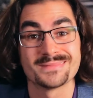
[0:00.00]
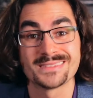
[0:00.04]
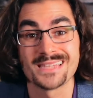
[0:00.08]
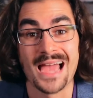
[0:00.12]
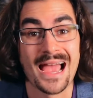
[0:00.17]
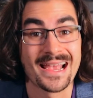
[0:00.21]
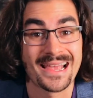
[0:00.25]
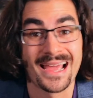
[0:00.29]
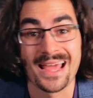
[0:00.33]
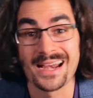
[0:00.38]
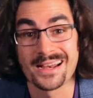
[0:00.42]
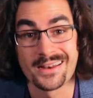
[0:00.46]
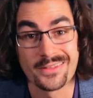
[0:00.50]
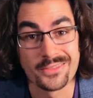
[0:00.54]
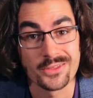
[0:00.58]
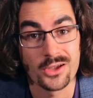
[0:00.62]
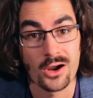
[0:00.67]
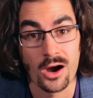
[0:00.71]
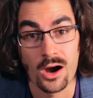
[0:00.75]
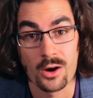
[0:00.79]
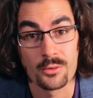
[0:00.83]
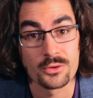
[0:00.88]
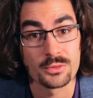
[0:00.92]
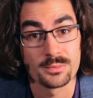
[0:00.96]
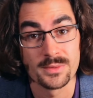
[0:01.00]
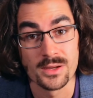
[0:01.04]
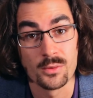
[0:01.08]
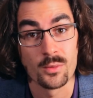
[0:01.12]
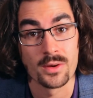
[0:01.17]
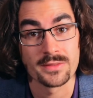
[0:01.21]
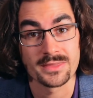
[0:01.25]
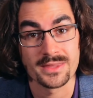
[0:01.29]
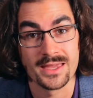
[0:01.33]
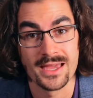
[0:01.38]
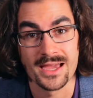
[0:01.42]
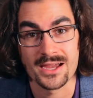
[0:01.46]
I got it in the car with me,
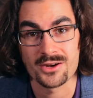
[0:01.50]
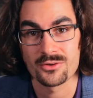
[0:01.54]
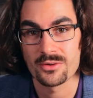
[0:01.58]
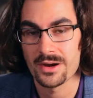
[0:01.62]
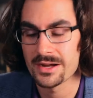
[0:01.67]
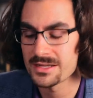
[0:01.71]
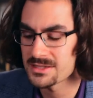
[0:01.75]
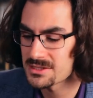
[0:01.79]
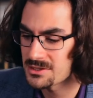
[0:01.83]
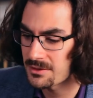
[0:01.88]
what the heck, right?